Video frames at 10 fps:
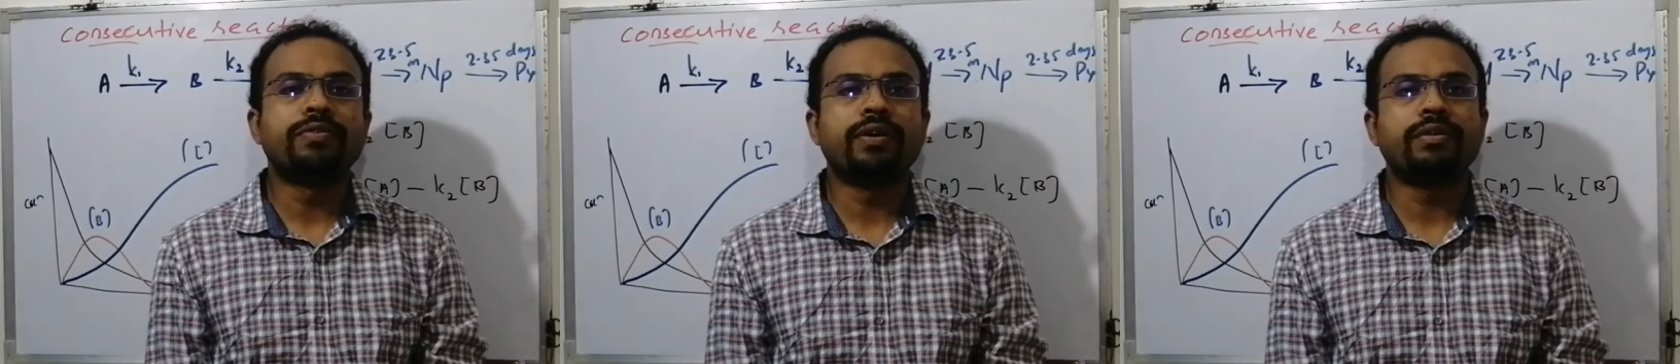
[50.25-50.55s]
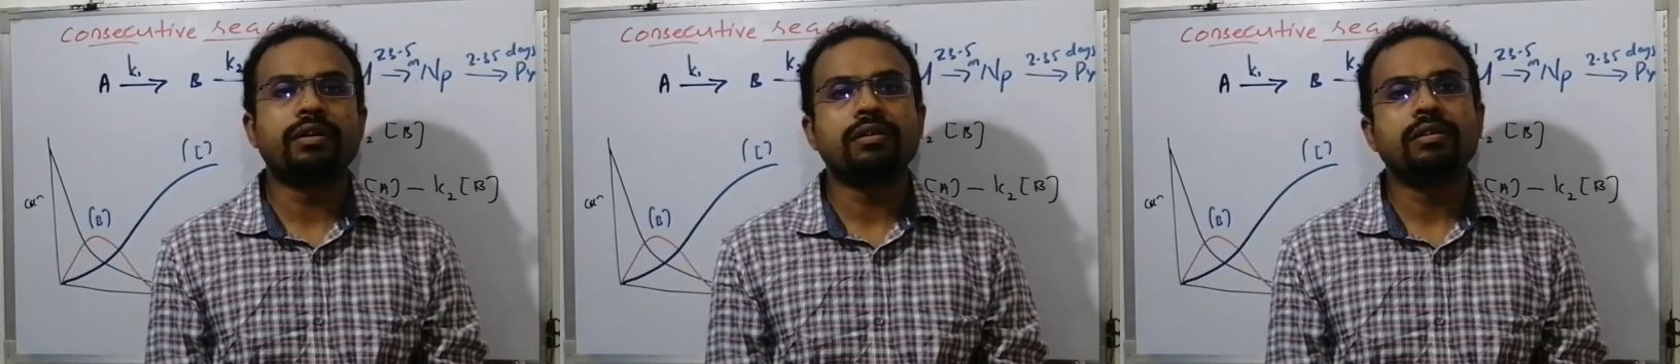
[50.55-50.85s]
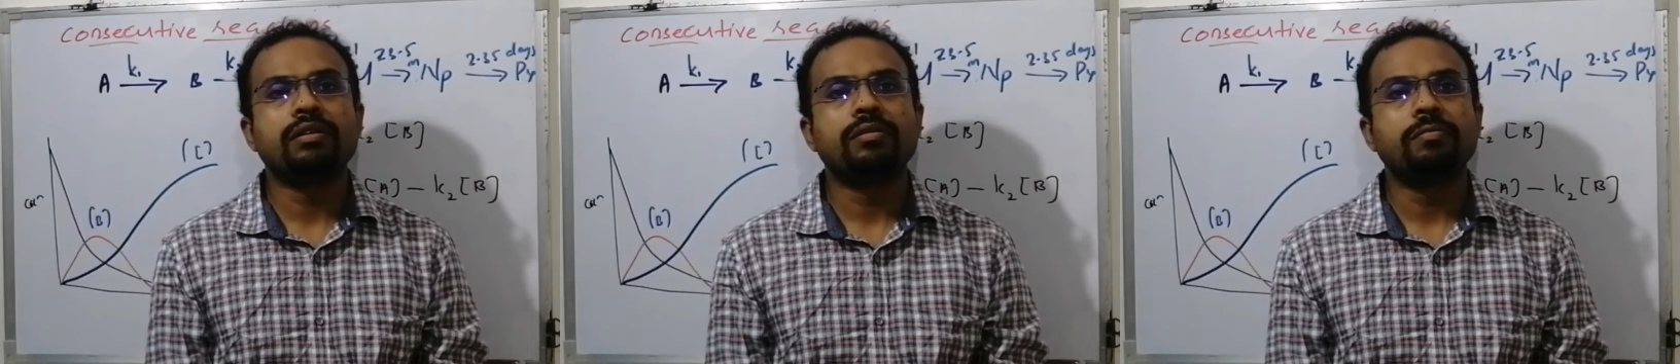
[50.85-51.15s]
of our
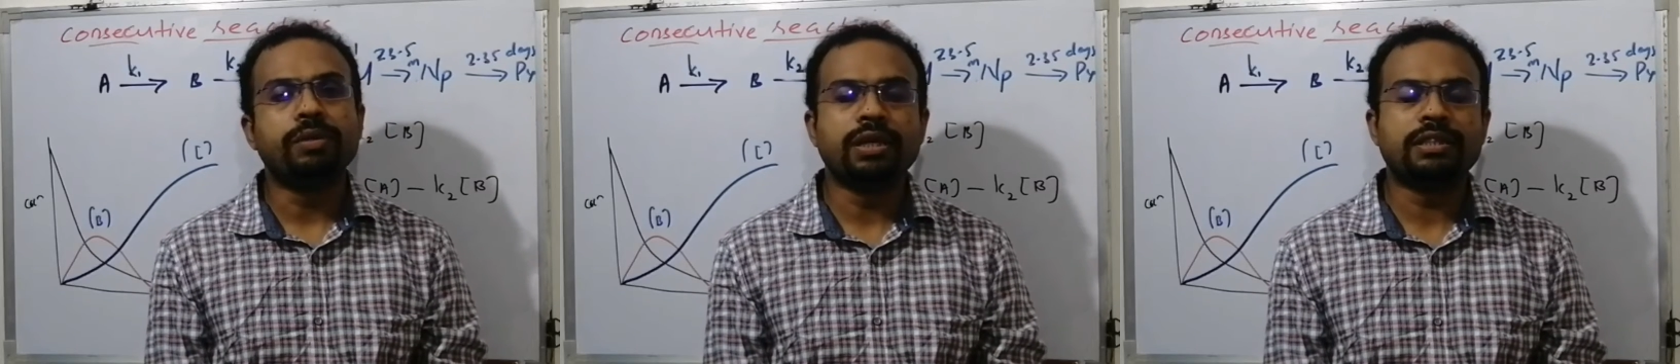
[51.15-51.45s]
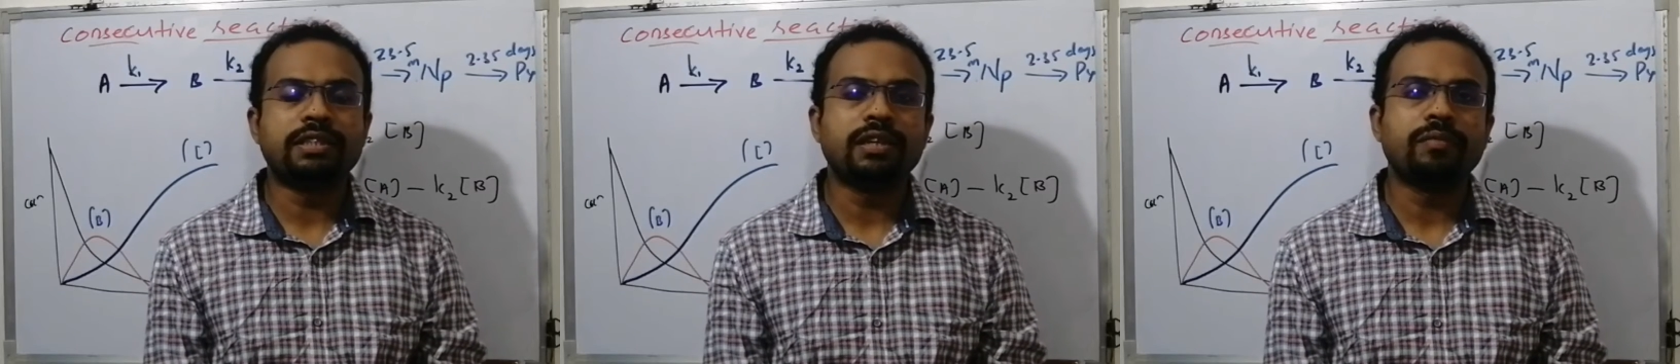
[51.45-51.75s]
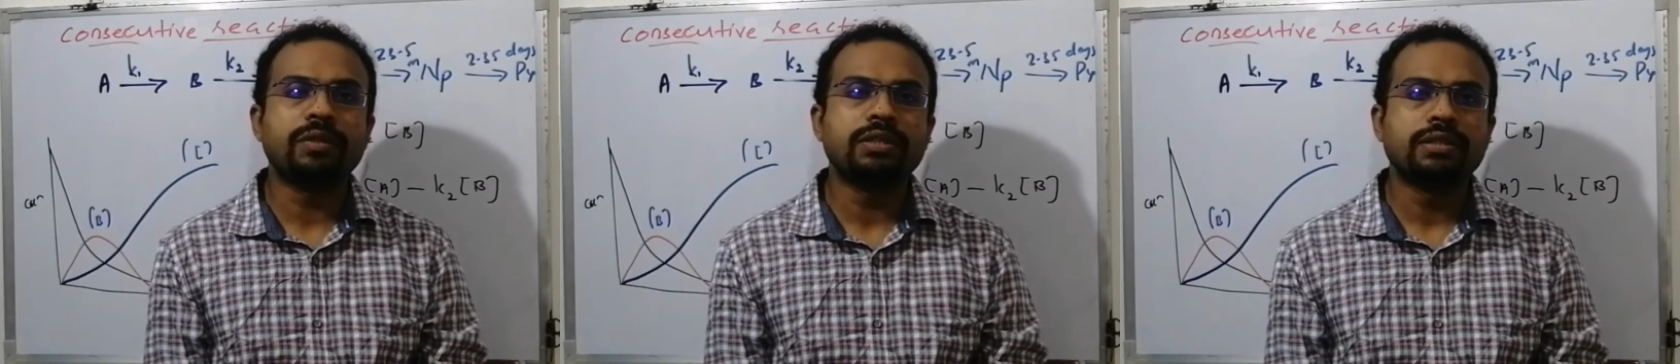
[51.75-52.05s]
BSc
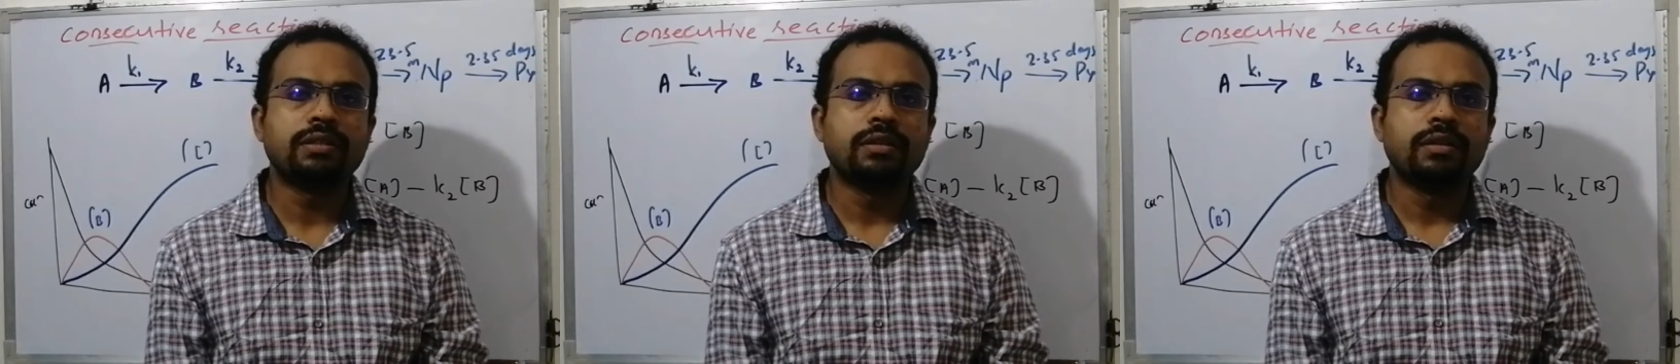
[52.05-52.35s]
syllabus.